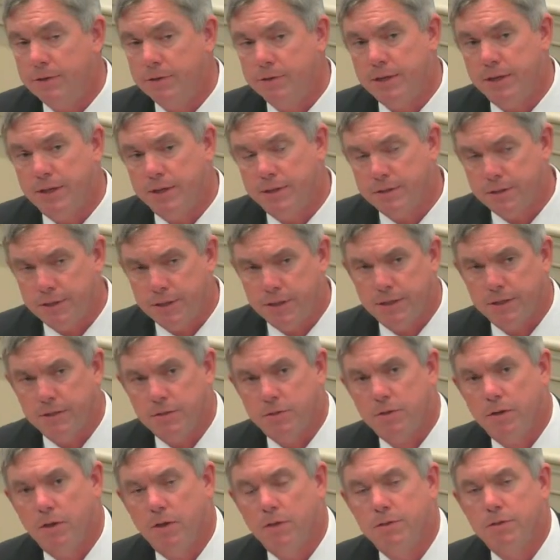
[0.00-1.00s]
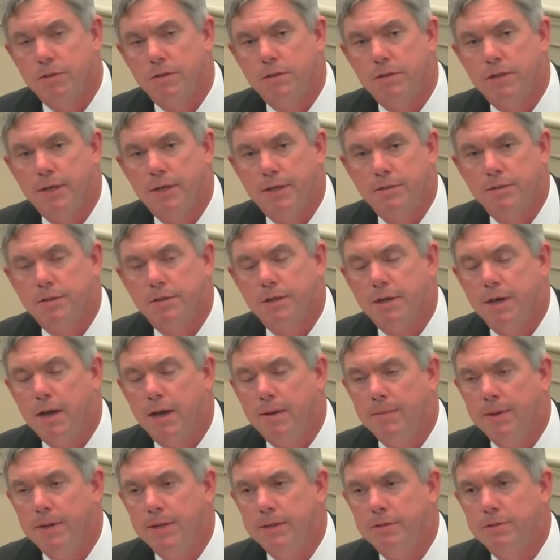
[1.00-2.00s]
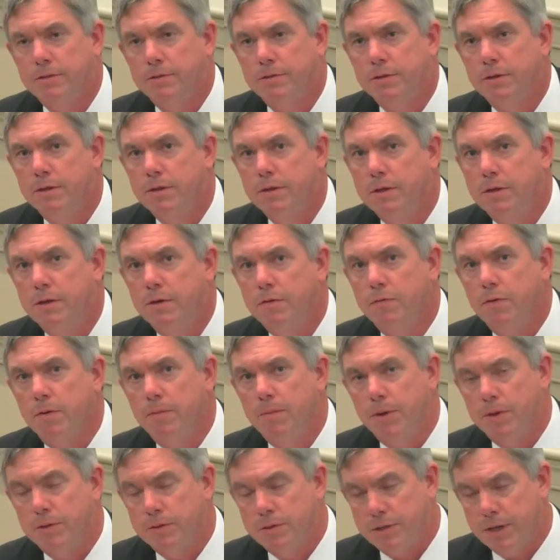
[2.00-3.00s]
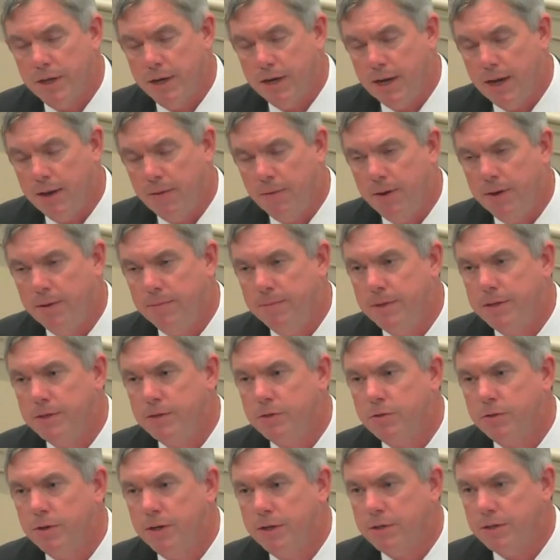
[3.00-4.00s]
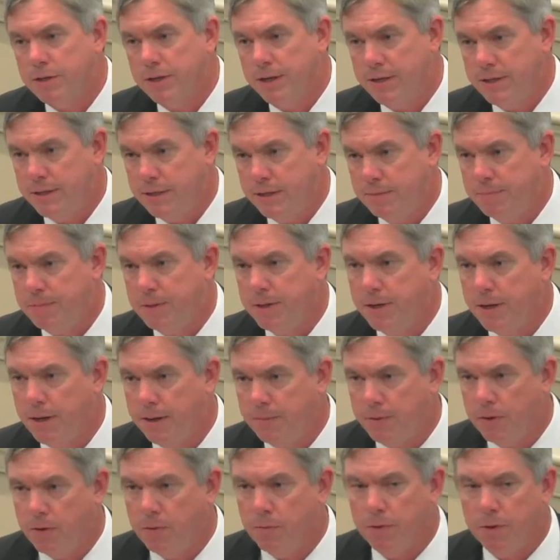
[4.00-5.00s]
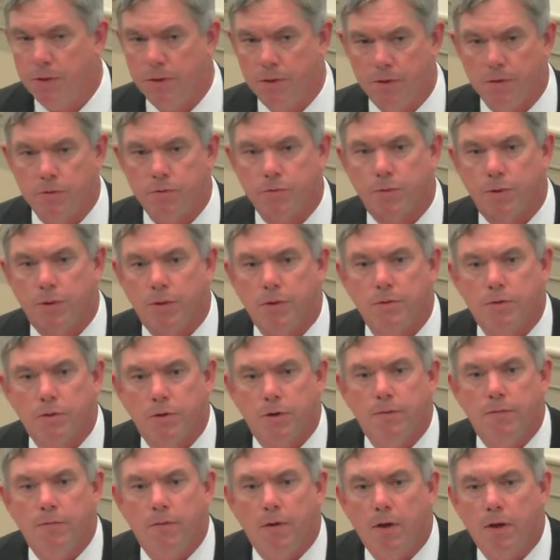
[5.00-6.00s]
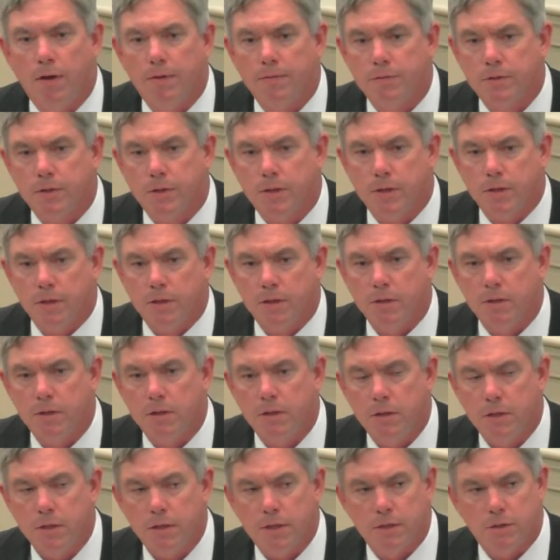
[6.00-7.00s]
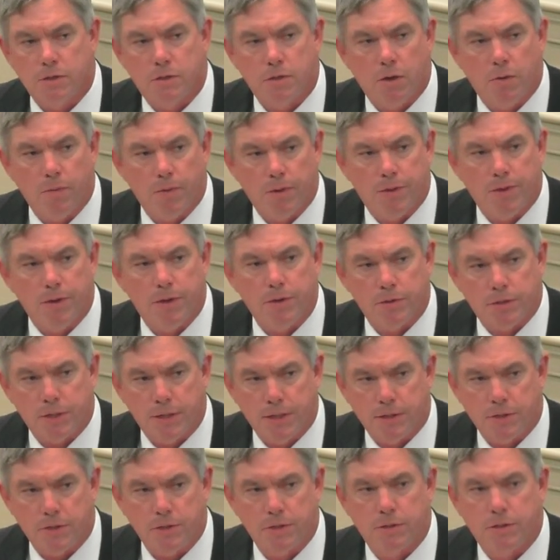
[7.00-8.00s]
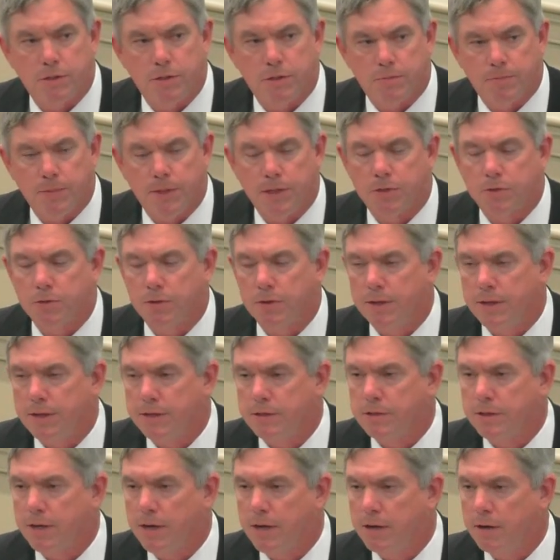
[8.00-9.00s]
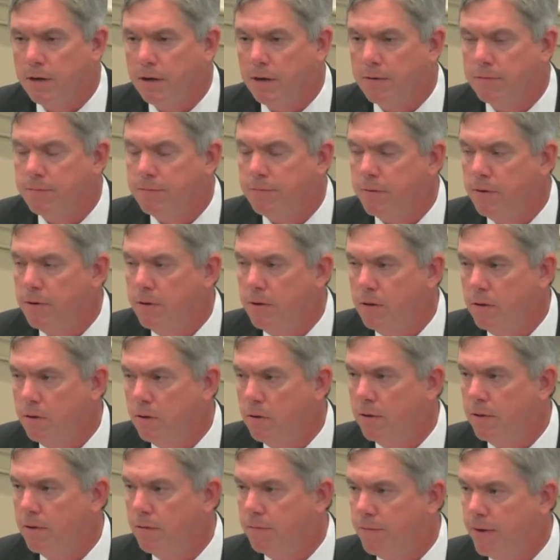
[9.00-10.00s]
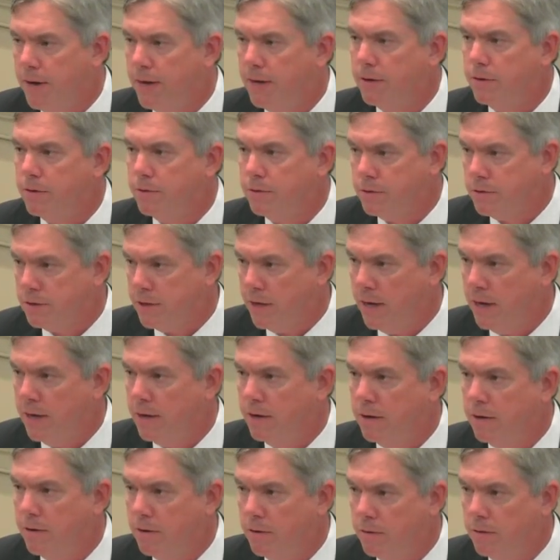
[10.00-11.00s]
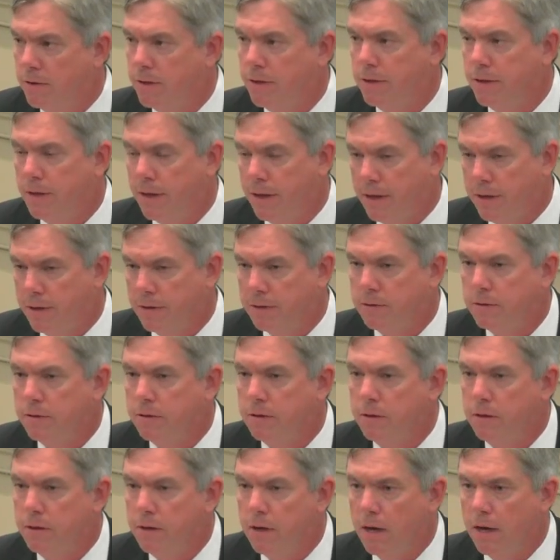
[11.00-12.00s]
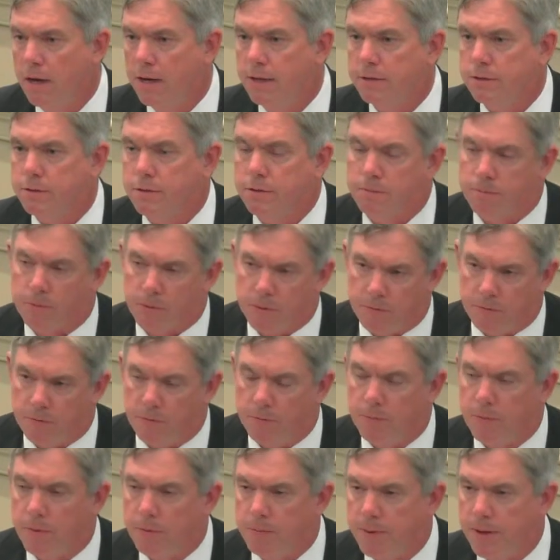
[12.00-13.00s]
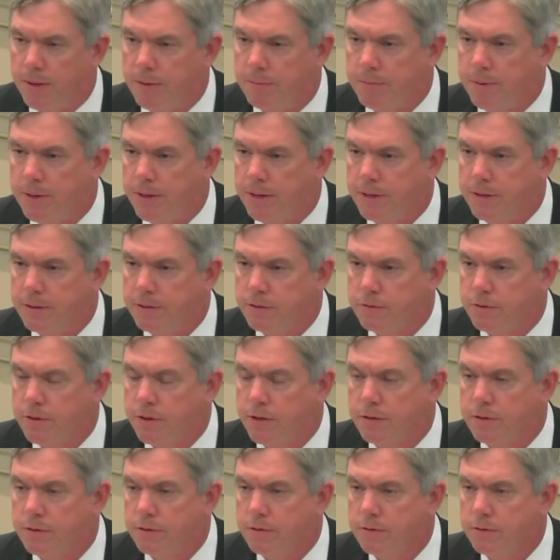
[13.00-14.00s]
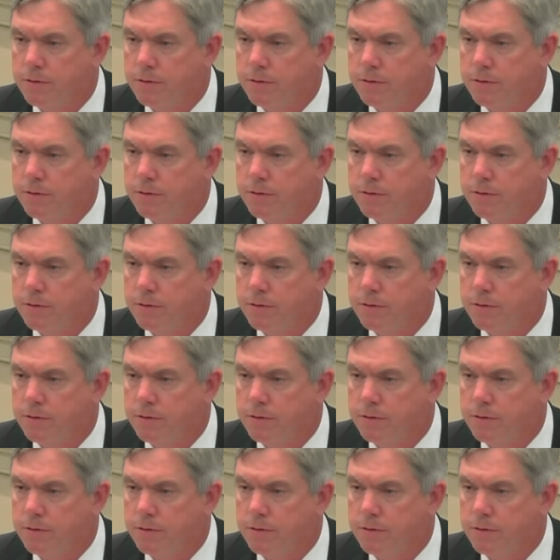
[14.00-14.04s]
understanding is he consults and takes the comments from both State Highway Administration and DPW when those roads are involved. So he'll consult with those agencies, make sure they sign off on the final design, and only then is it approvable by the planning director.